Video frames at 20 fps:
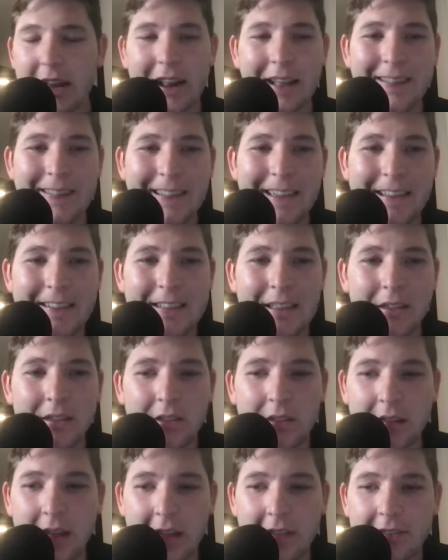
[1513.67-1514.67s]
I think
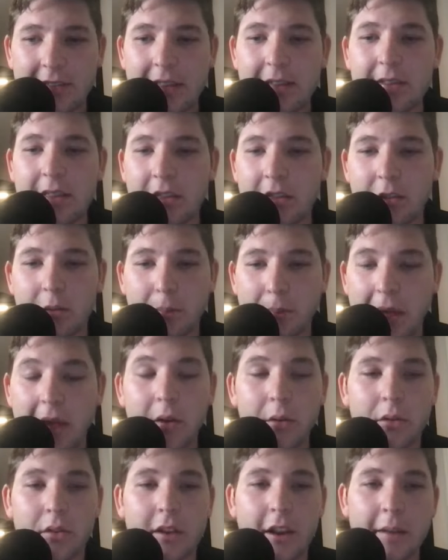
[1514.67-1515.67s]
this
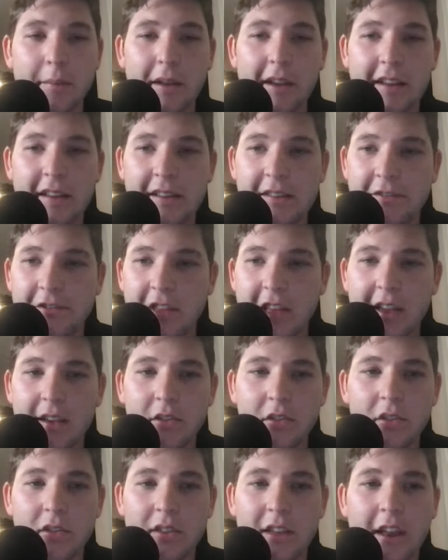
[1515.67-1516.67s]
Bengals team, if they
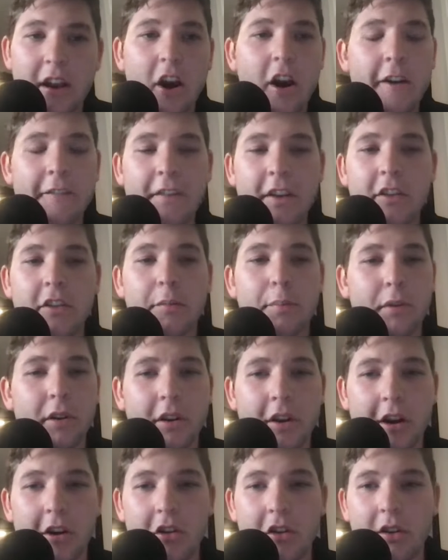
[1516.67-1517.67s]
can just get offensive
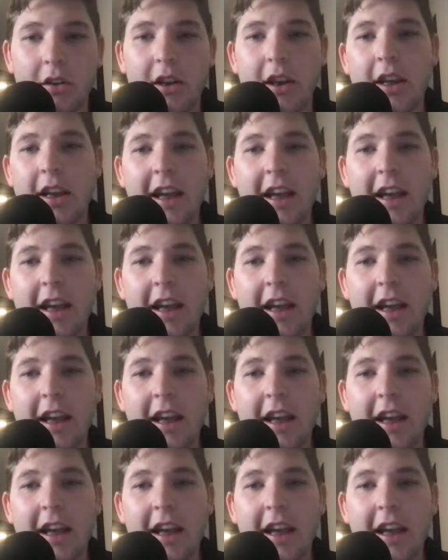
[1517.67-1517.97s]
production,